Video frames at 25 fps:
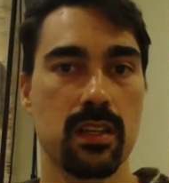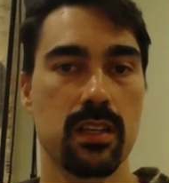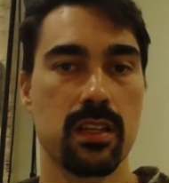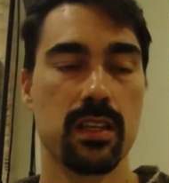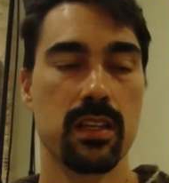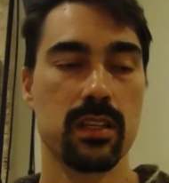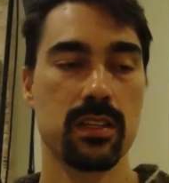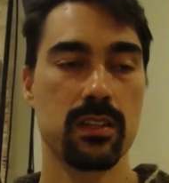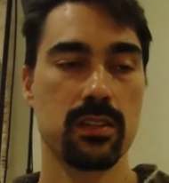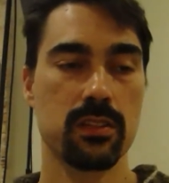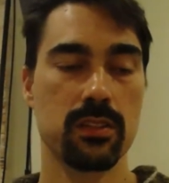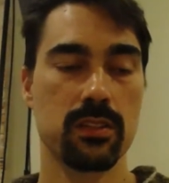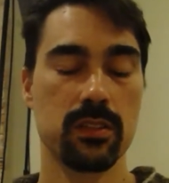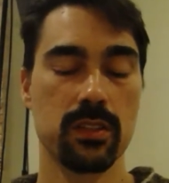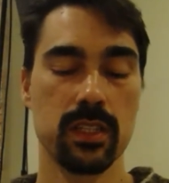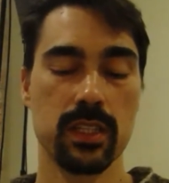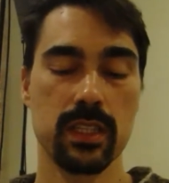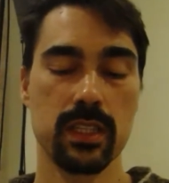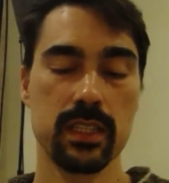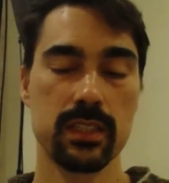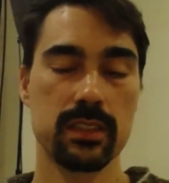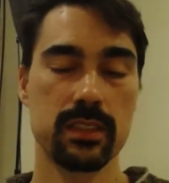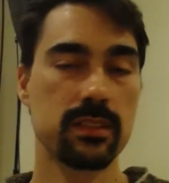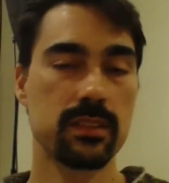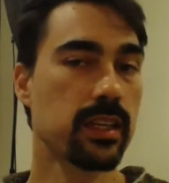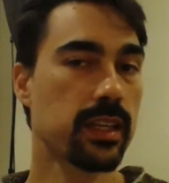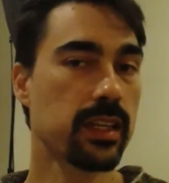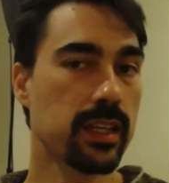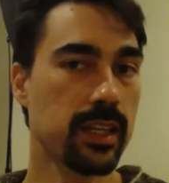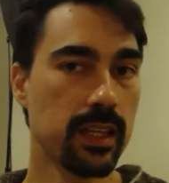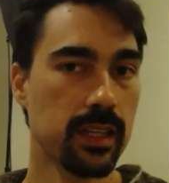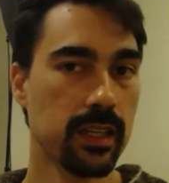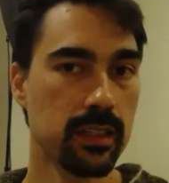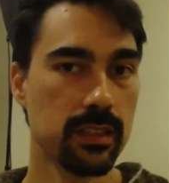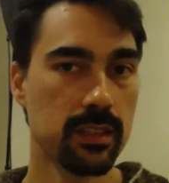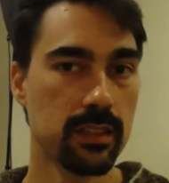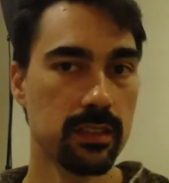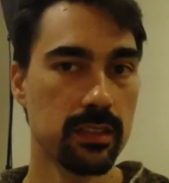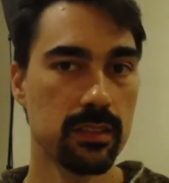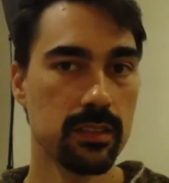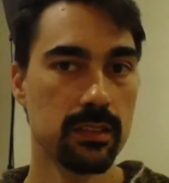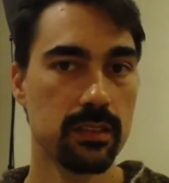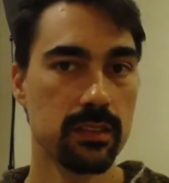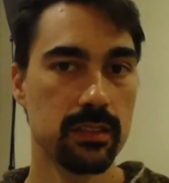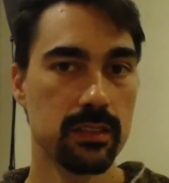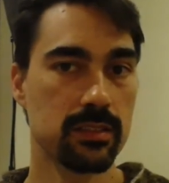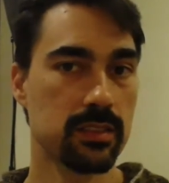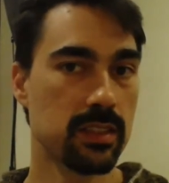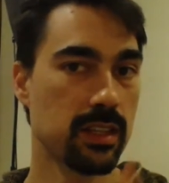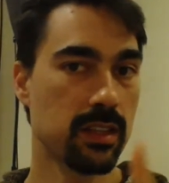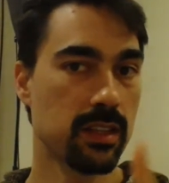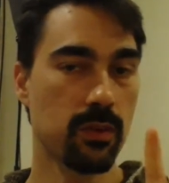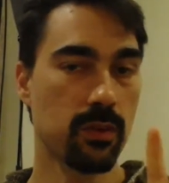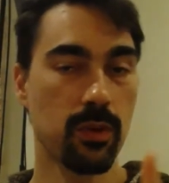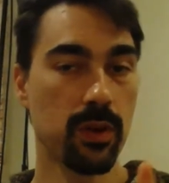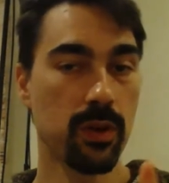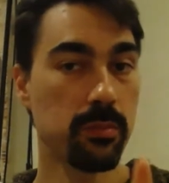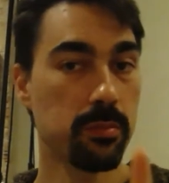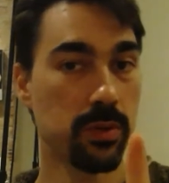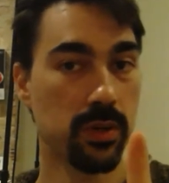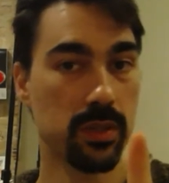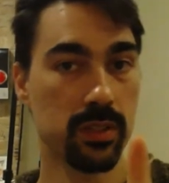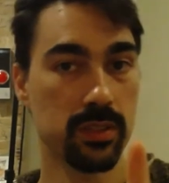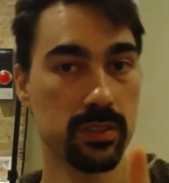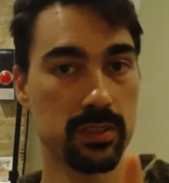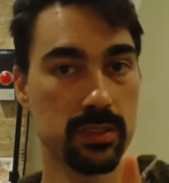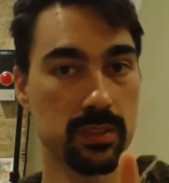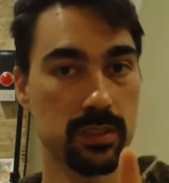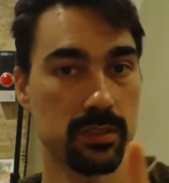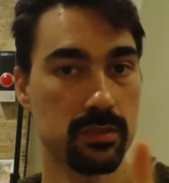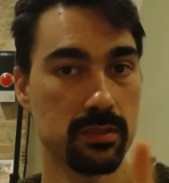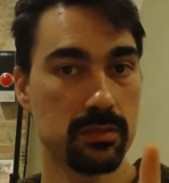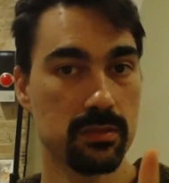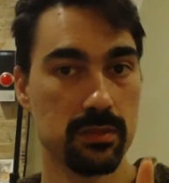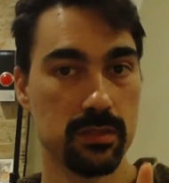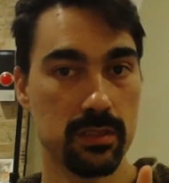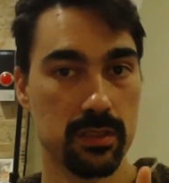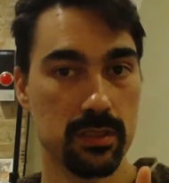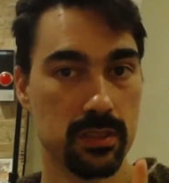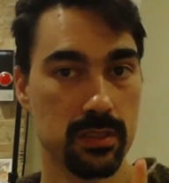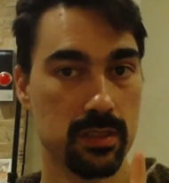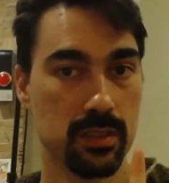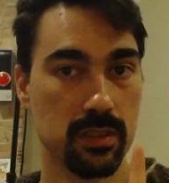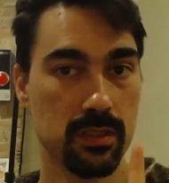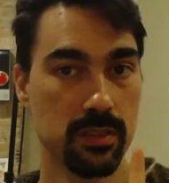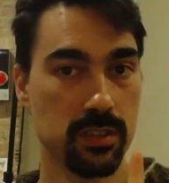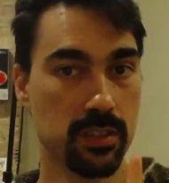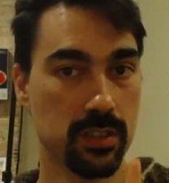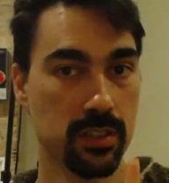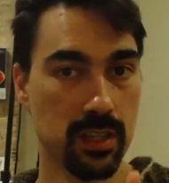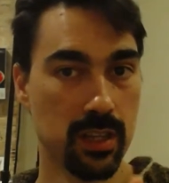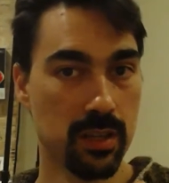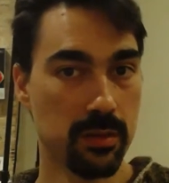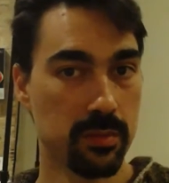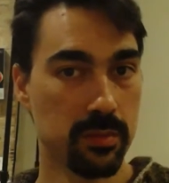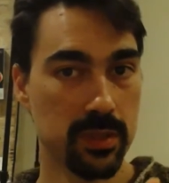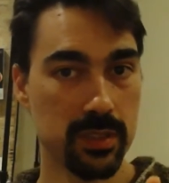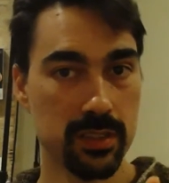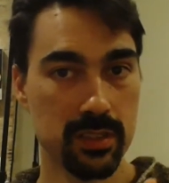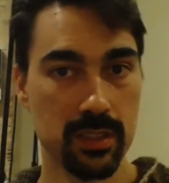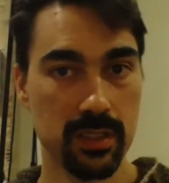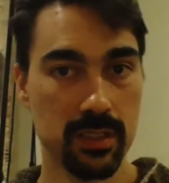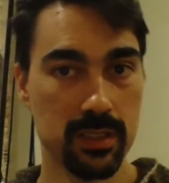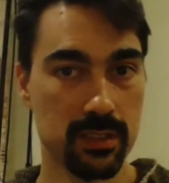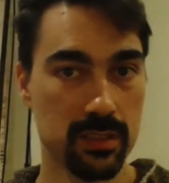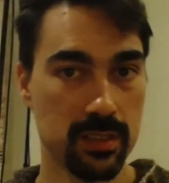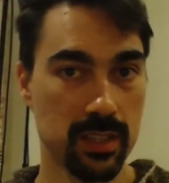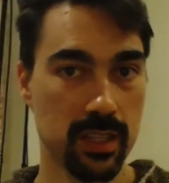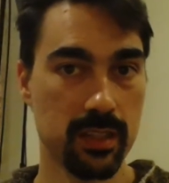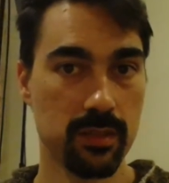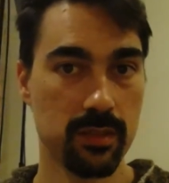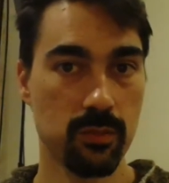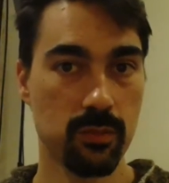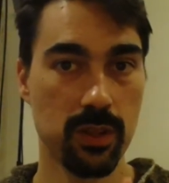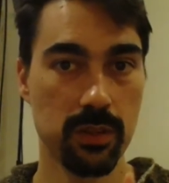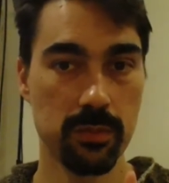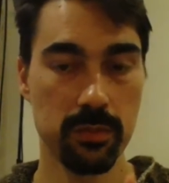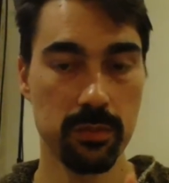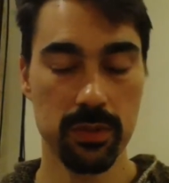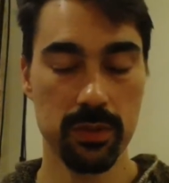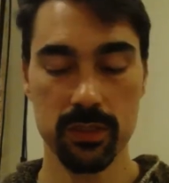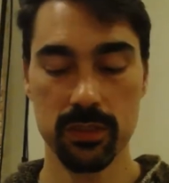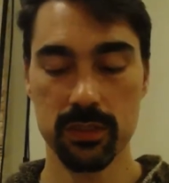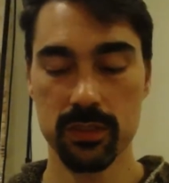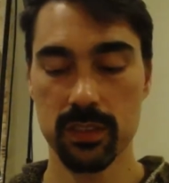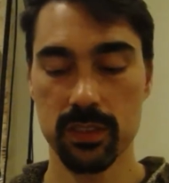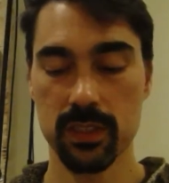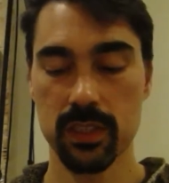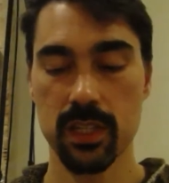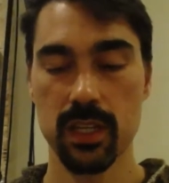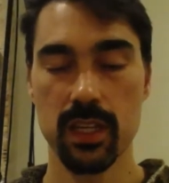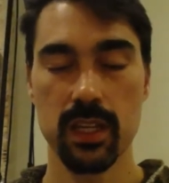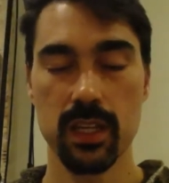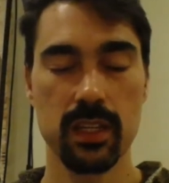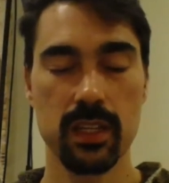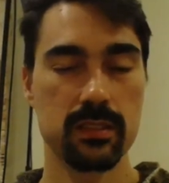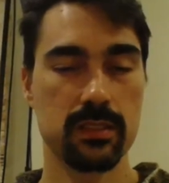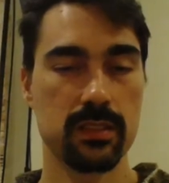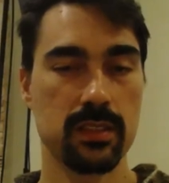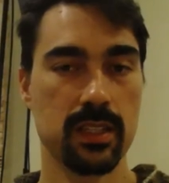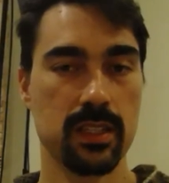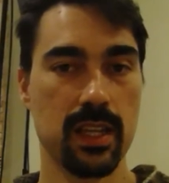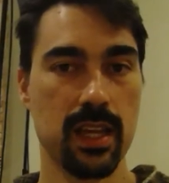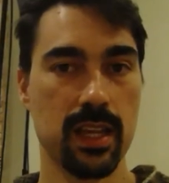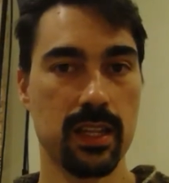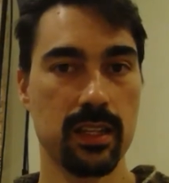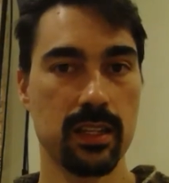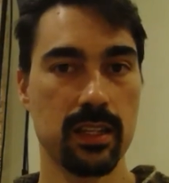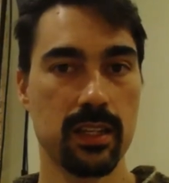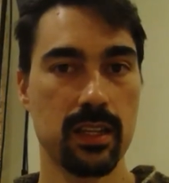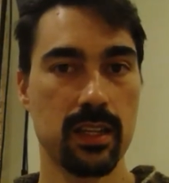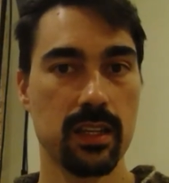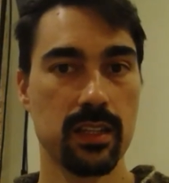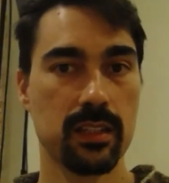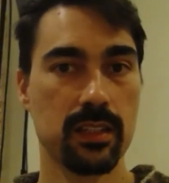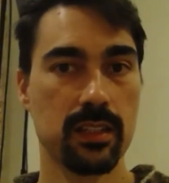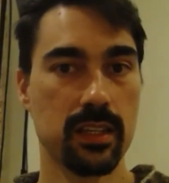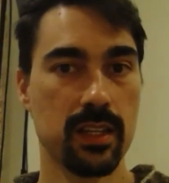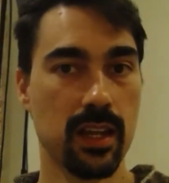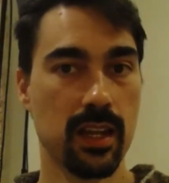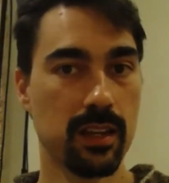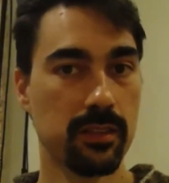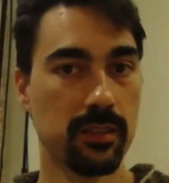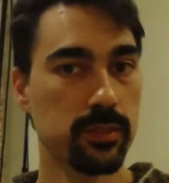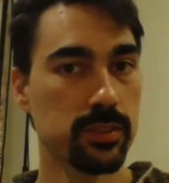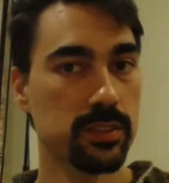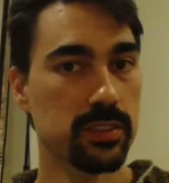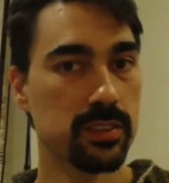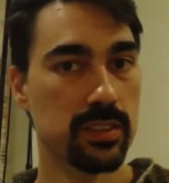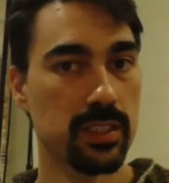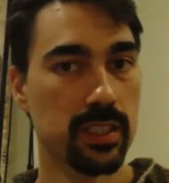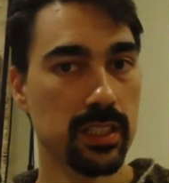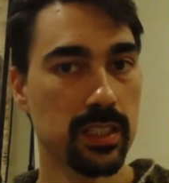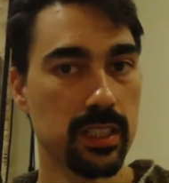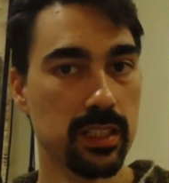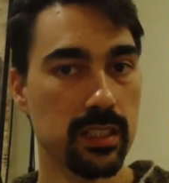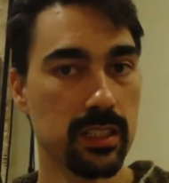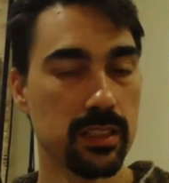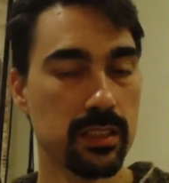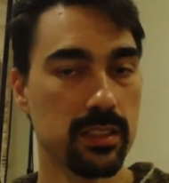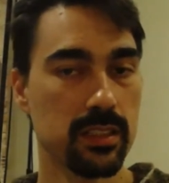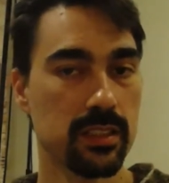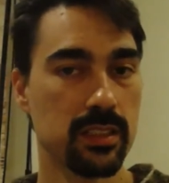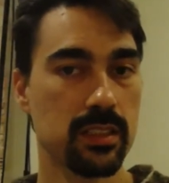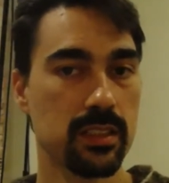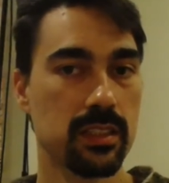including the ticket, and sending one person. Your company's going to send one person. So they got the conference ticket,